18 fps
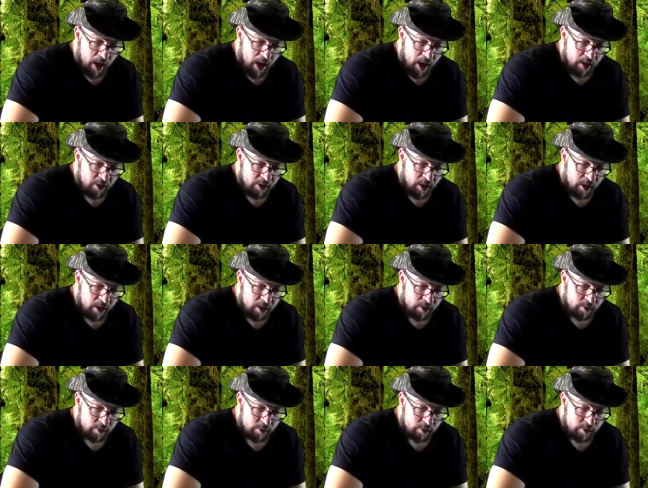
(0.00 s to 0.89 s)
I thought
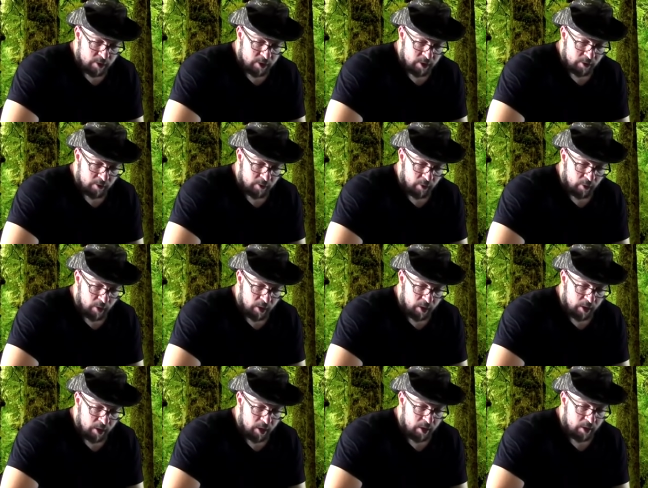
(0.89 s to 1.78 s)
he was reaching for
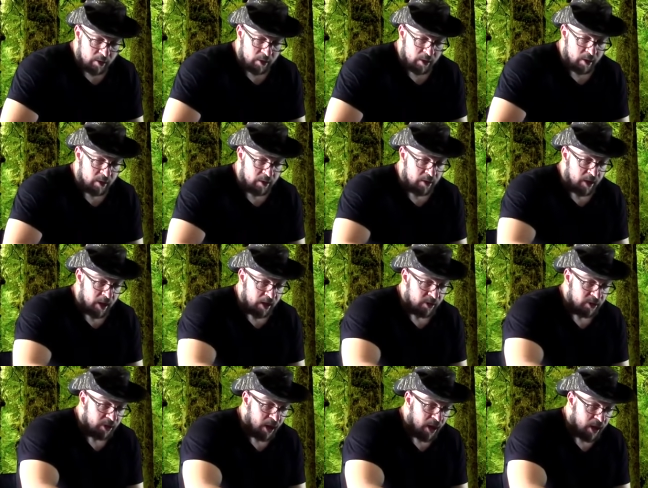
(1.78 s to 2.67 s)
a gun, that I
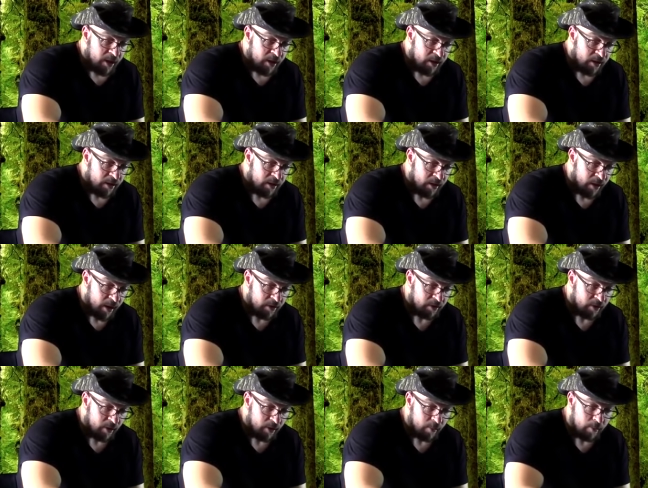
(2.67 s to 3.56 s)
thought I
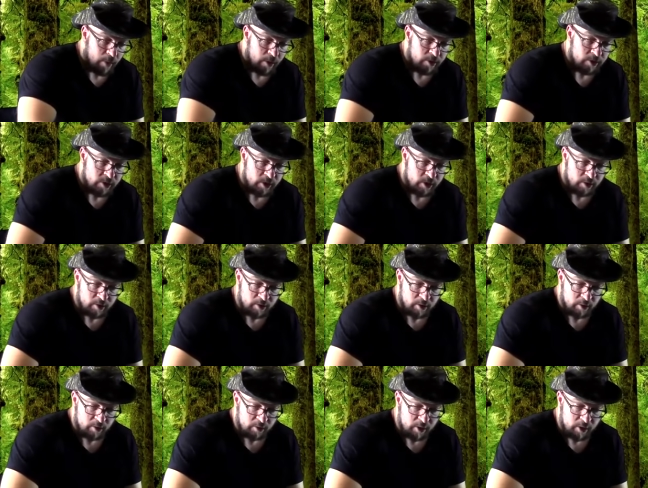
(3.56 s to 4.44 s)
saw a bulge in his
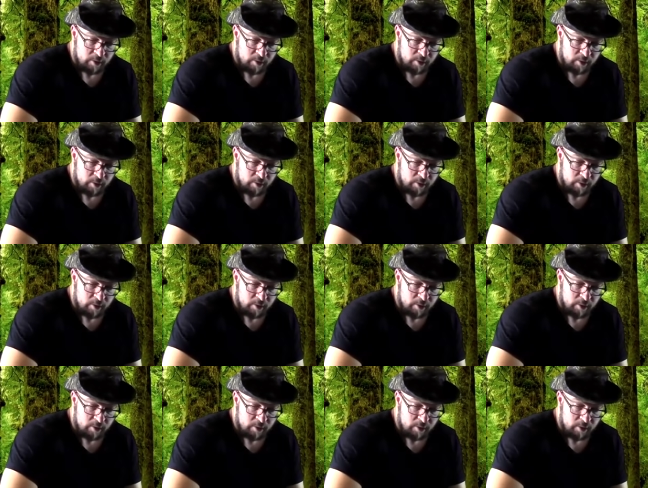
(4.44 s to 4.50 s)
clothes.